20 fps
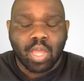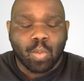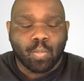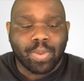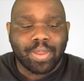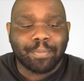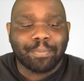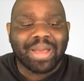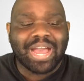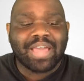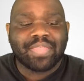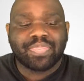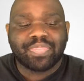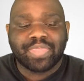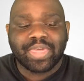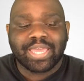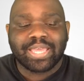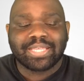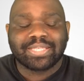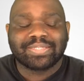We buy
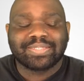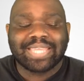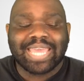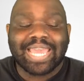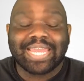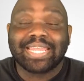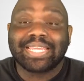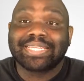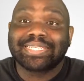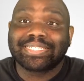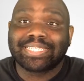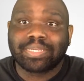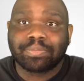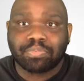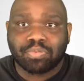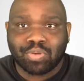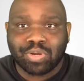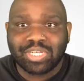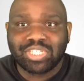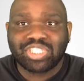things that
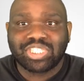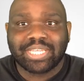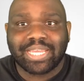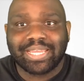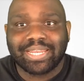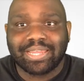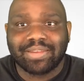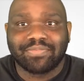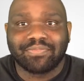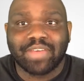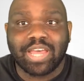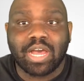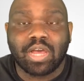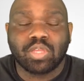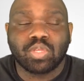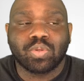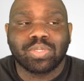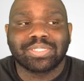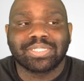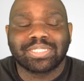depreciate in
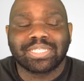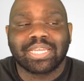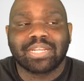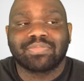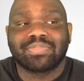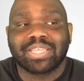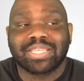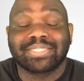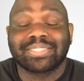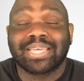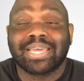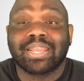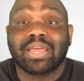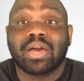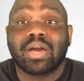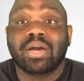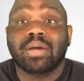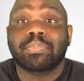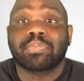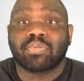value instead of things that
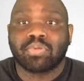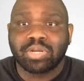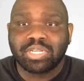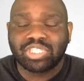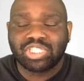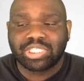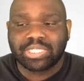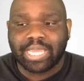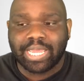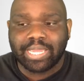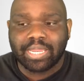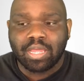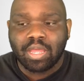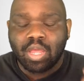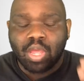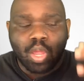appreciate.